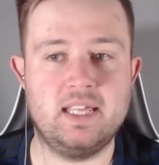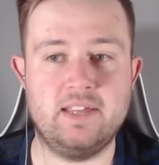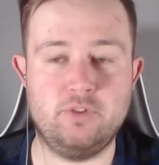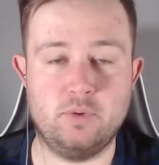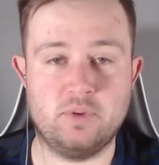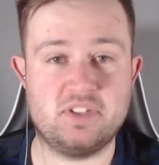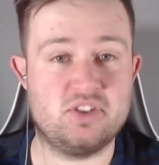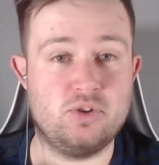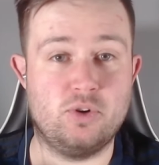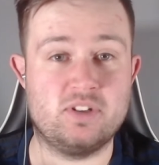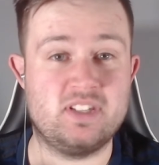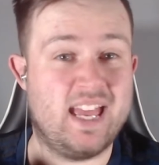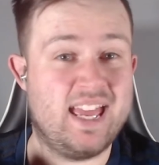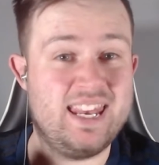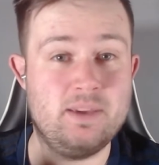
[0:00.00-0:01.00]
If you were to
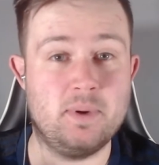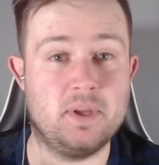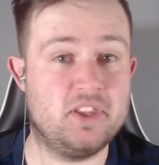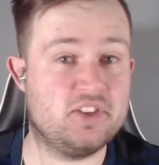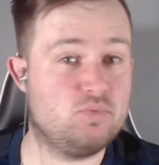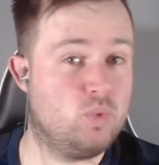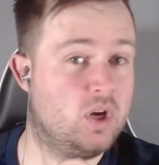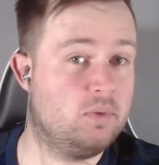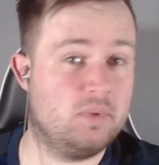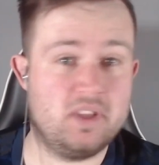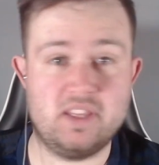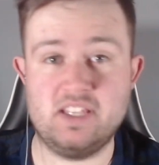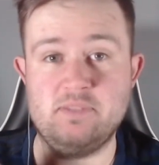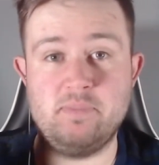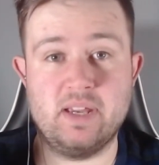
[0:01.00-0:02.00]
talk to anyone that's won
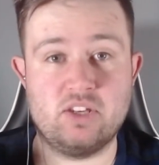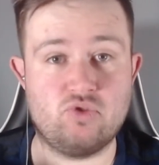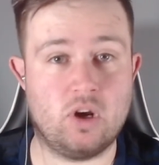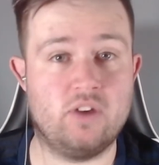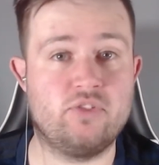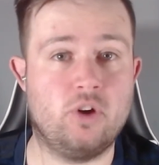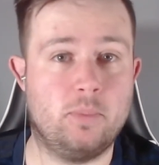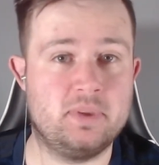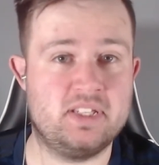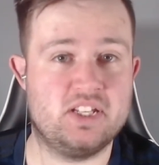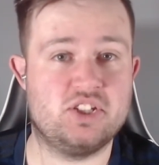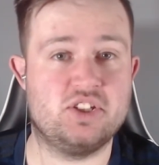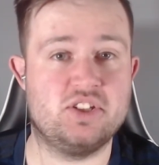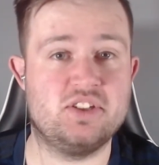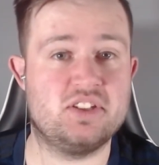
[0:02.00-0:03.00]
one of these big draft
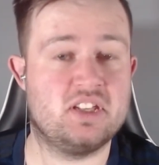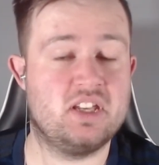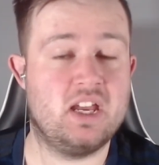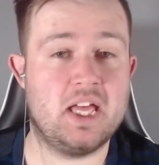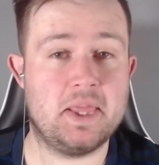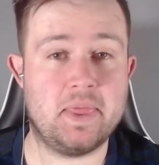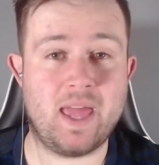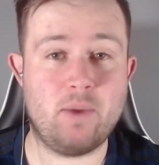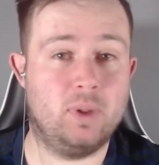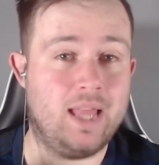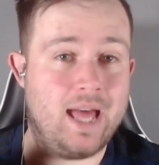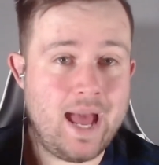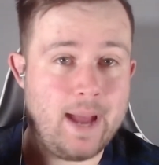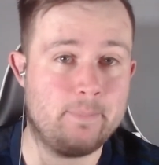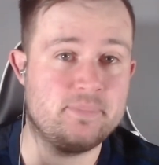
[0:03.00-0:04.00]
competitions, they
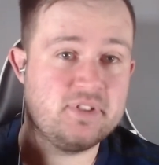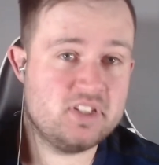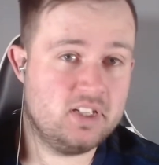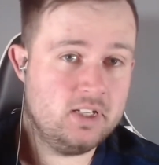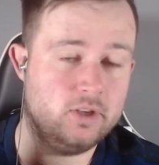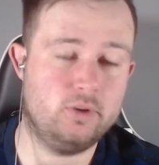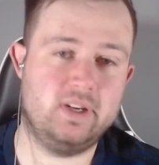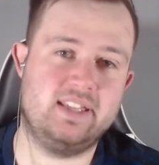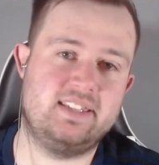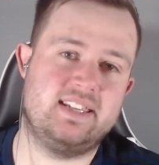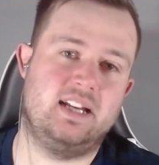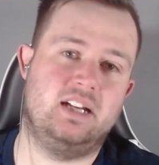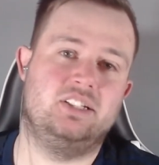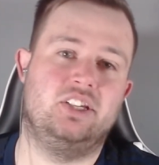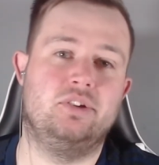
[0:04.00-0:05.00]
will absolutely
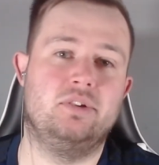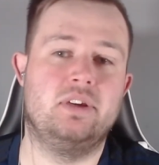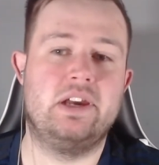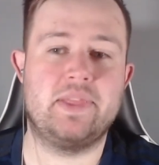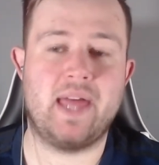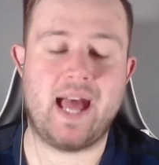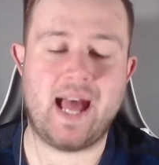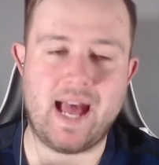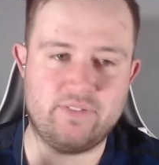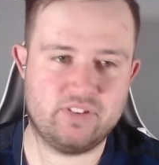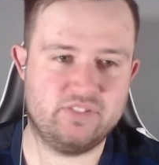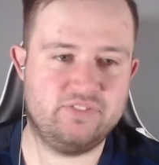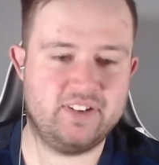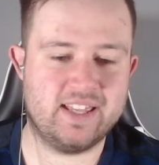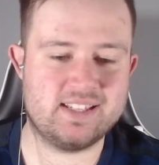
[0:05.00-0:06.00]
tell you that
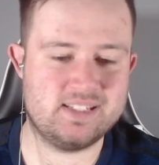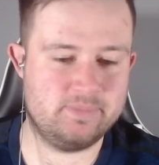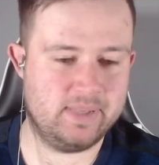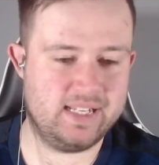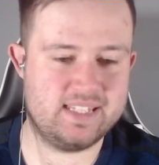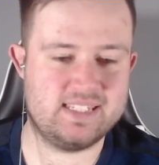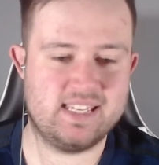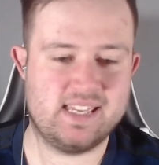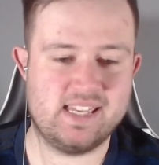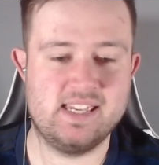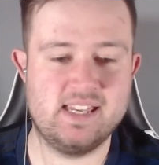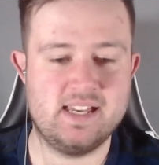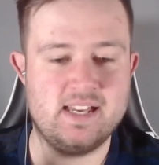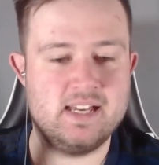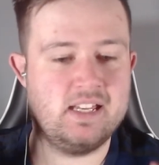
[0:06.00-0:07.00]
having
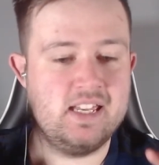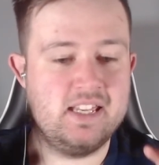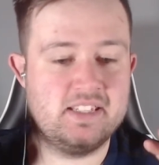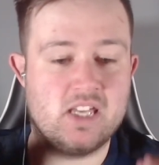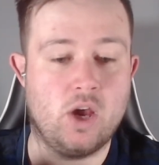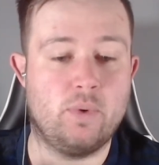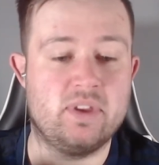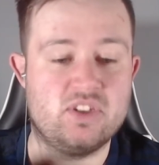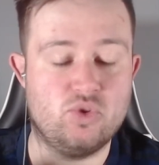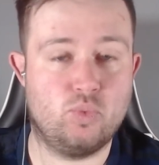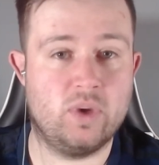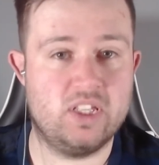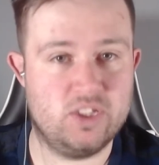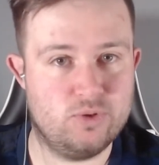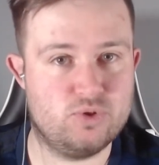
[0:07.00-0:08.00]
flexibility is going to
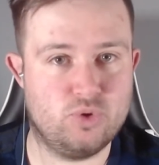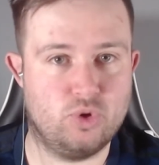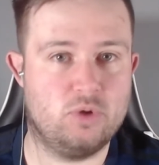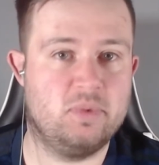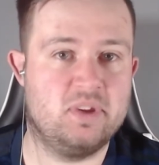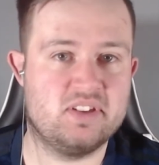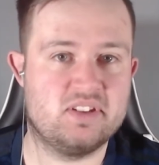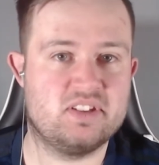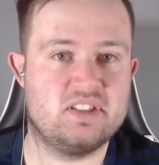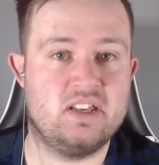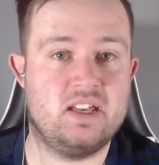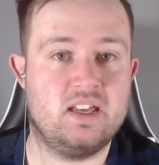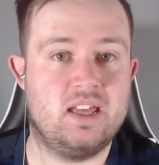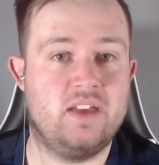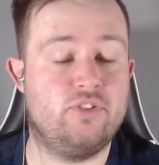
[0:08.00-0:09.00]
win you tournaments.
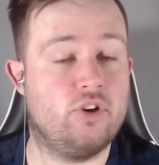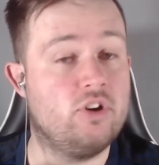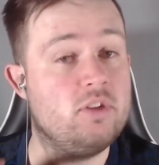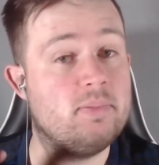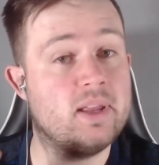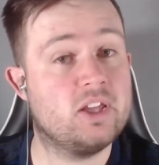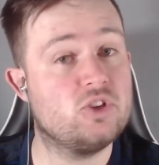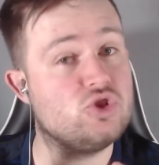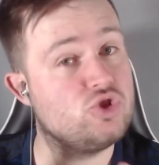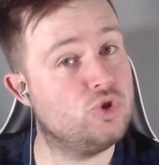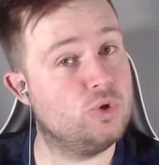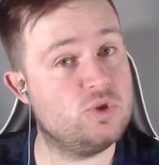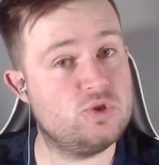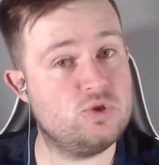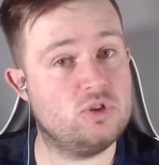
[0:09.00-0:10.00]
If you're only playing a
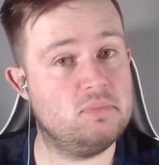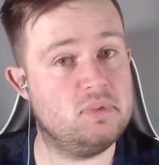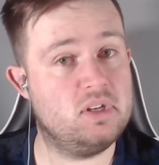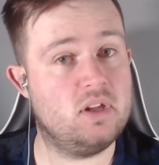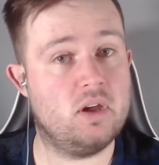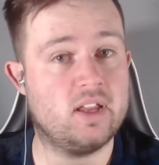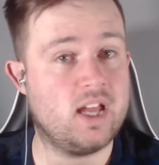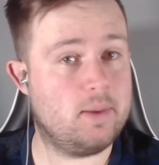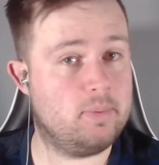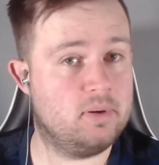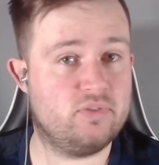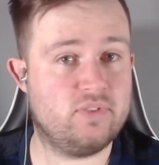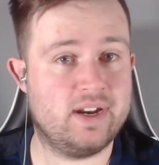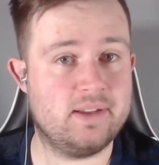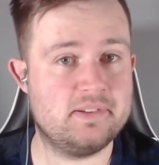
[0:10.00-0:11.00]
short tournament, a
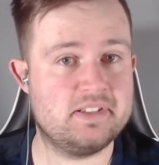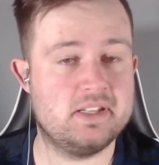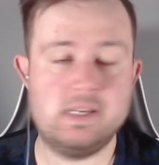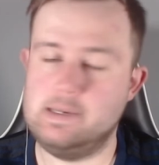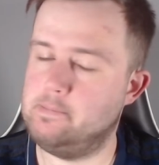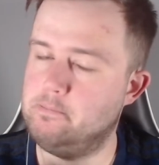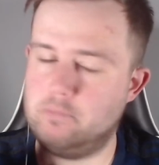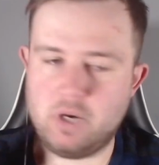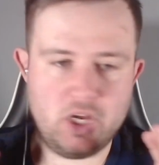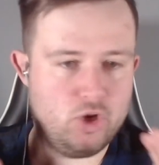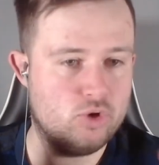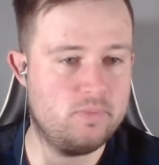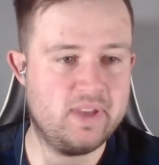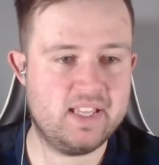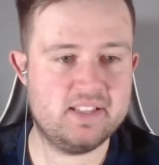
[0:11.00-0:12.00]
couple of rounds,
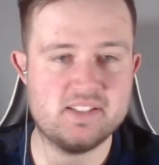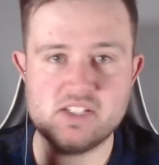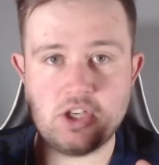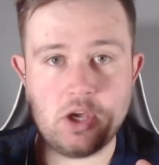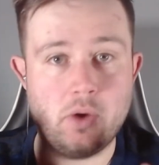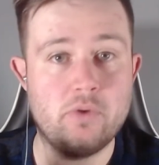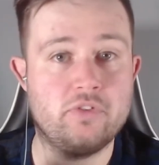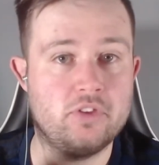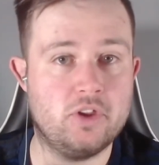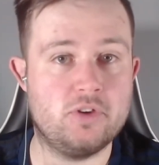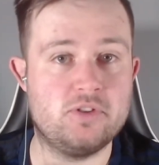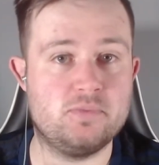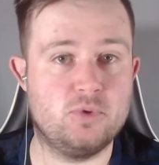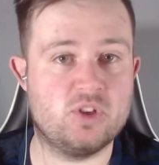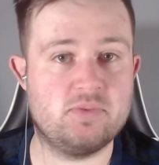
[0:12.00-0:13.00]
by all means, go for
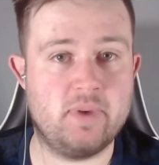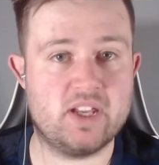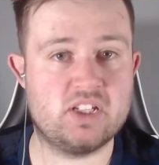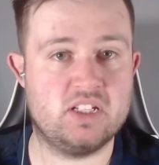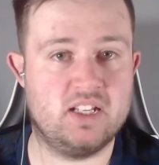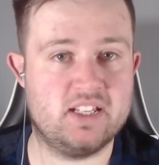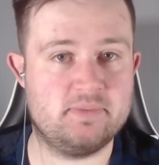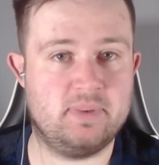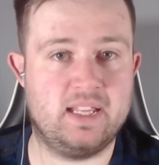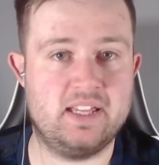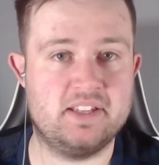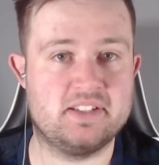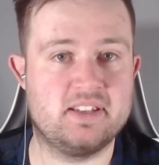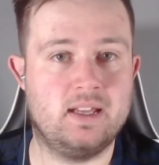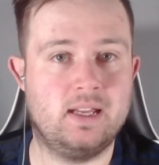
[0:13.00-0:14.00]
those more specialised
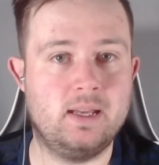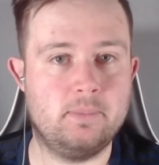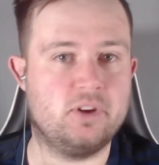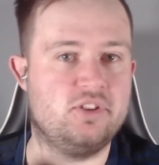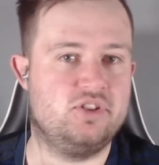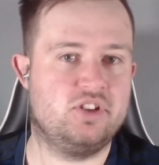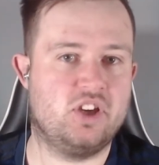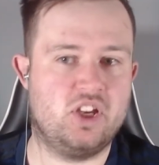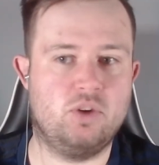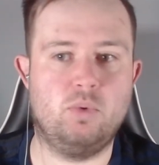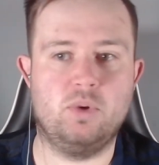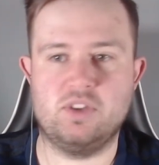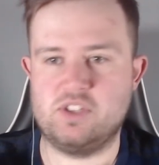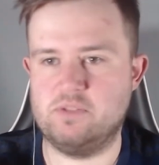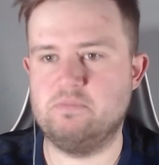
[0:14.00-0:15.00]
players, because you're going
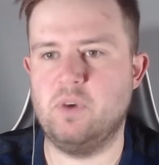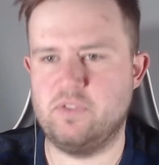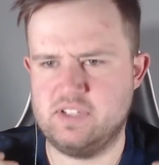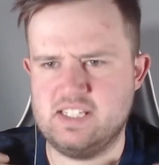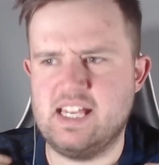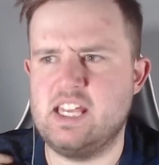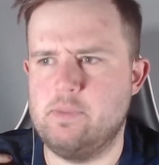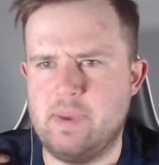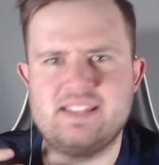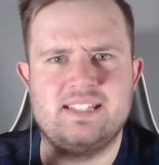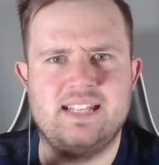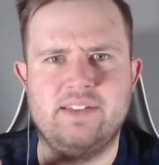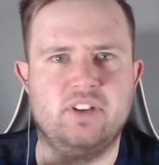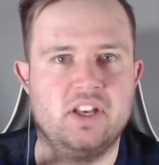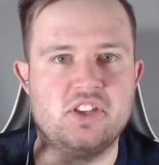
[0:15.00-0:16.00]
to want to obviously get your
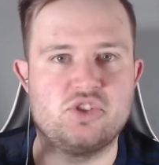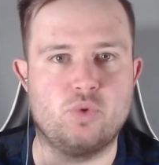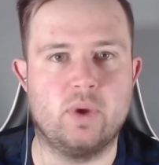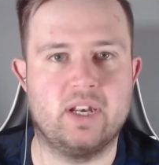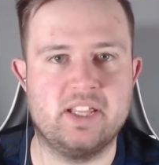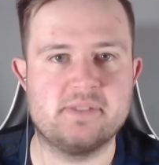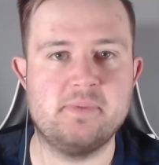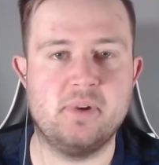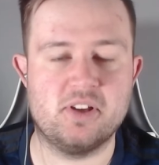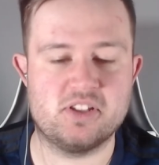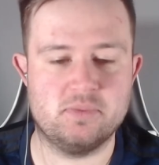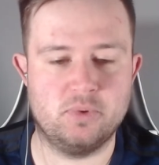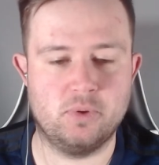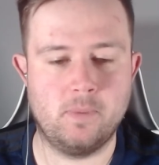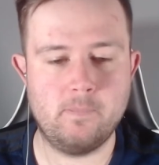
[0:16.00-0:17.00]
best 11 in as quickly as
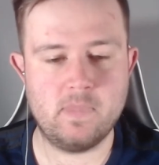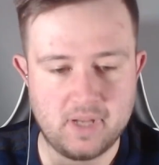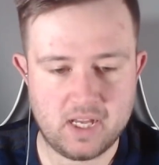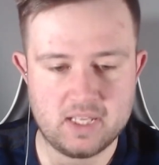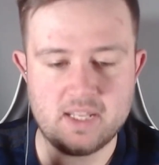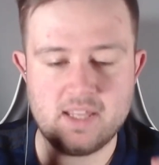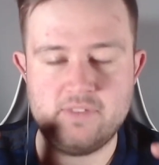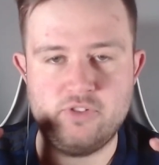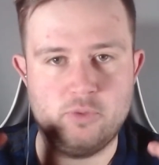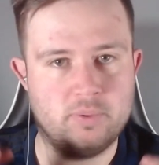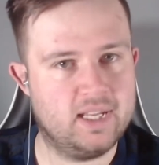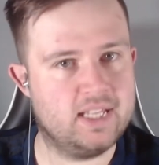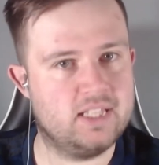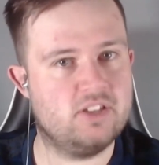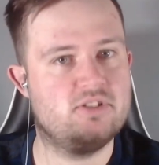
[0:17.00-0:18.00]
possible. But if you're
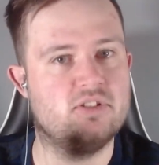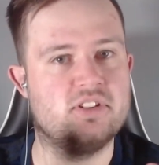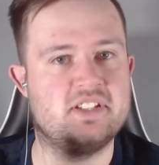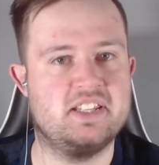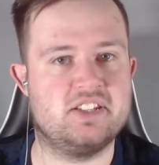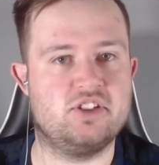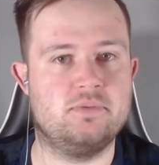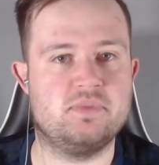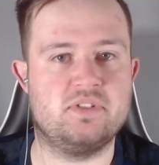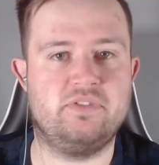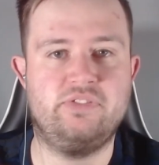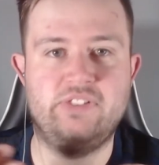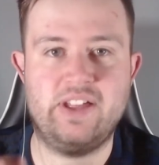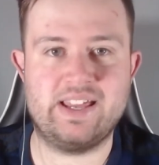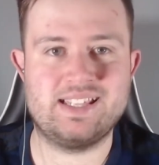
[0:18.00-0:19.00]
playing those longer systems,
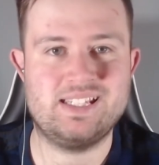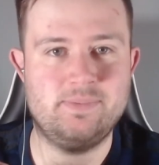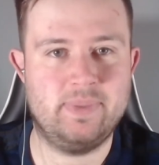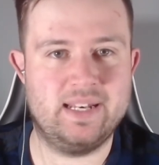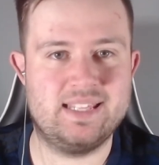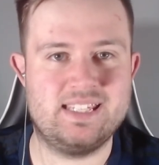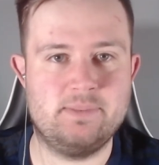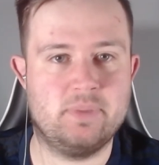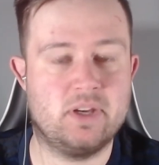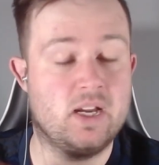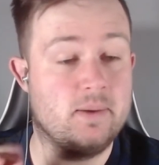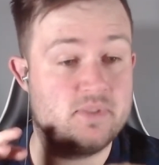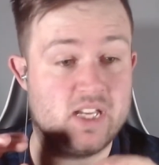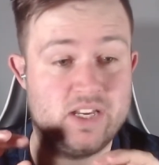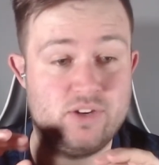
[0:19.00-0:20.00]
flexibility
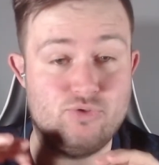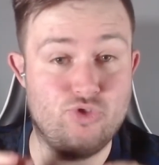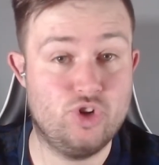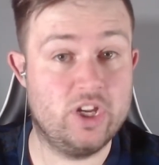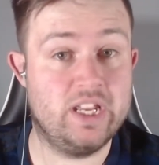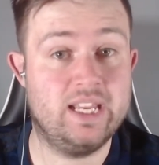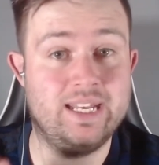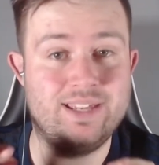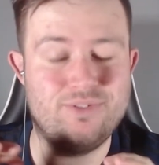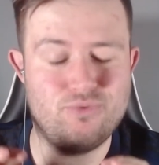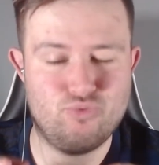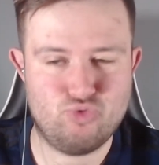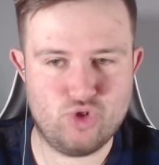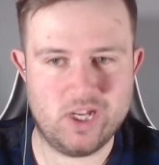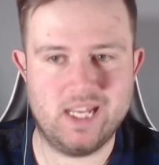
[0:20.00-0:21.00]
becomes a
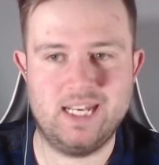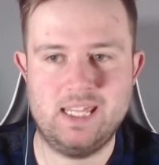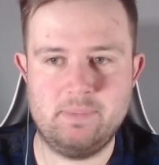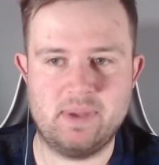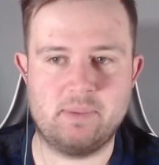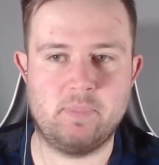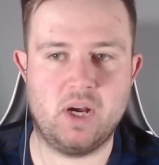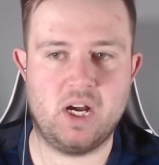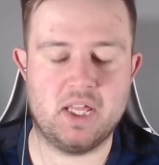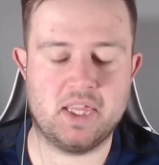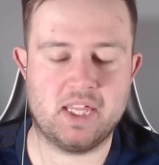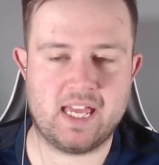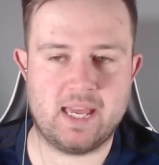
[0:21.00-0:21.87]
really, really big part of